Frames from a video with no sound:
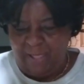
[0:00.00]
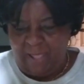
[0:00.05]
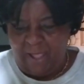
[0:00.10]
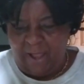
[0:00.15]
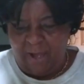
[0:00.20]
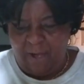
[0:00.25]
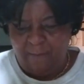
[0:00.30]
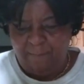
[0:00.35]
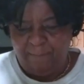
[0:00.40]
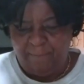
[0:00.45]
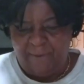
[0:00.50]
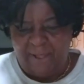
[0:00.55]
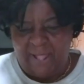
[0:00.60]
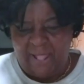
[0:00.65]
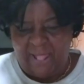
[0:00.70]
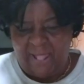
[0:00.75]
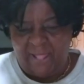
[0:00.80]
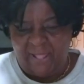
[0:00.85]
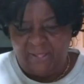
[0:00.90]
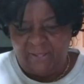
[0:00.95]
Our
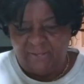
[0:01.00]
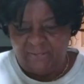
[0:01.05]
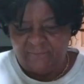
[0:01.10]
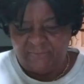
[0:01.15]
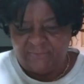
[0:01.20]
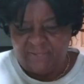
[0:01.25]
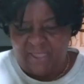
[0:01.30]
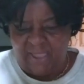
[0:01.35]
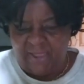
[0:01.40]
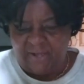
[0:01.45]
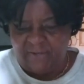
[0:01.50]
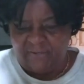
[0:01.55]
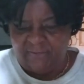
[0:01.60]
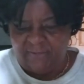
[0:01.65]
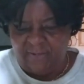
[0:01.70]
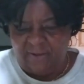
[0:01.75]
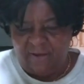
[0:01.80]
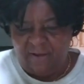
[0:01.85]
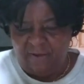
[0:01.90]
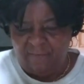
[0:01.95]
pie is out of
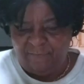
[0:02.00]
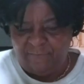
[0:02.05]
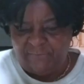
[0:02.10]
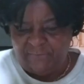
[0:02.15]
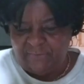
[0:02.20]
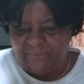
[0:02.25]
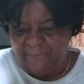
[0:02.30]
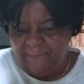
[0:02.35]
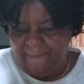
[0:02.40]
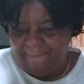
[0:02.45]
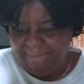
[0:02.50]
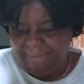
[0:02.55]
the oven.